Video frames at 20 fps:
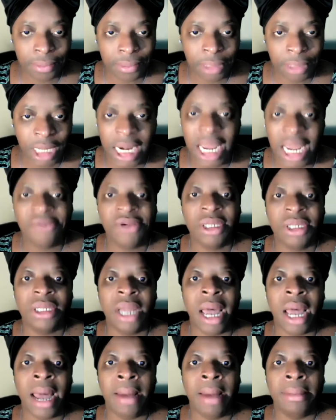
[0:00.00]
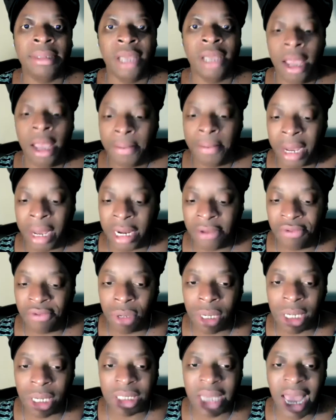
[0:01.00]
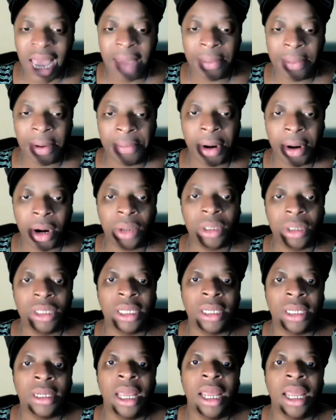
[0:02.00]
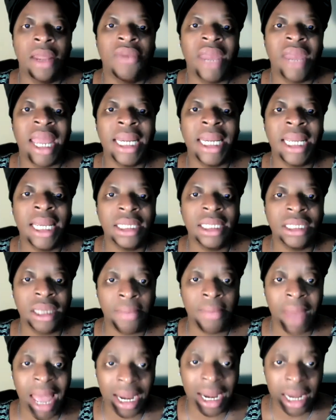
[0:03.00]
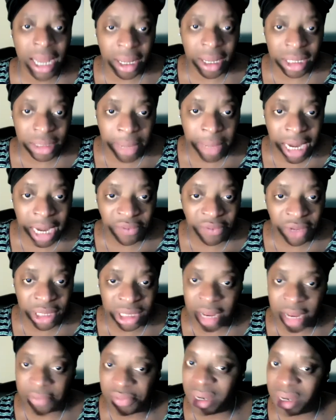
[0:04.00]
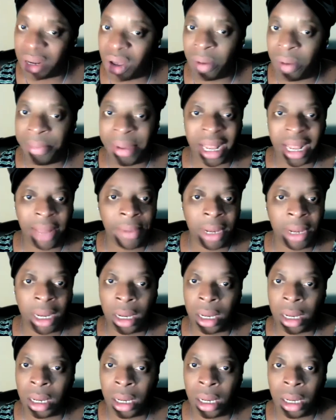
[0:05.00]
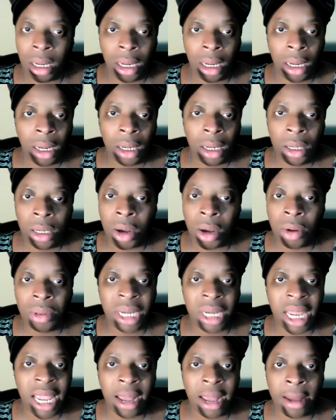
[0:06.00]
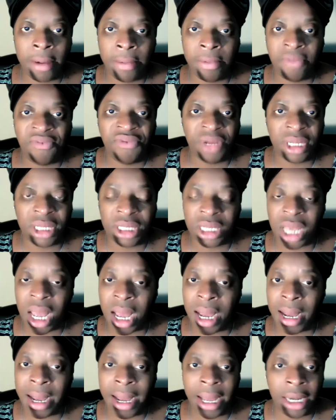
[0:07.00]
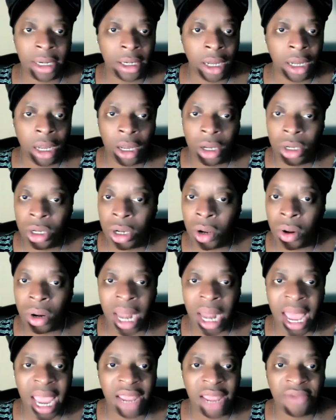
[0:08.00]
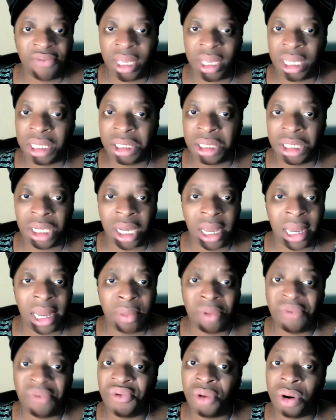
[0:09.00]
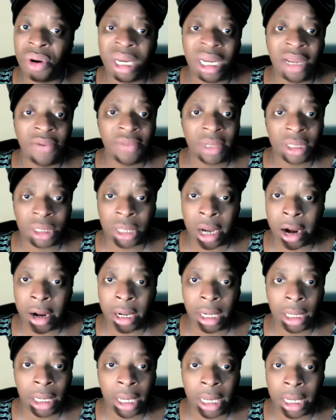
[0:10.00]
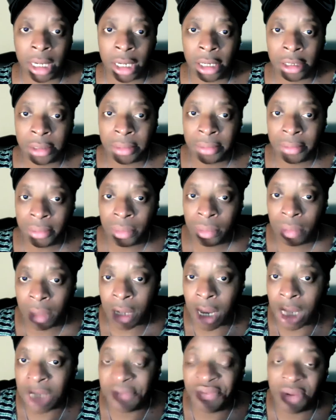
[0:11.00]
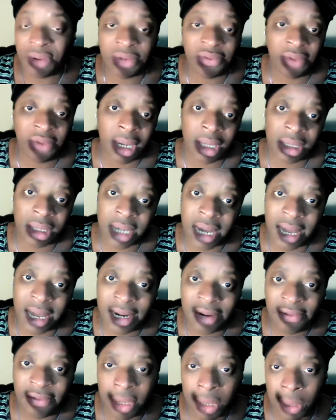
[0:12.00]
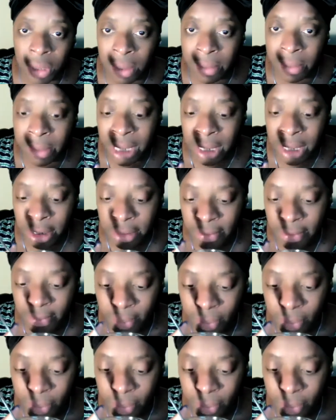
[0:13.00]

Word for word: It never stops. But if you're the type of person that needs somebody else money for something, oh baby, your damn facade, your life is done before it even started, honey. Because first of all, it's not even your money.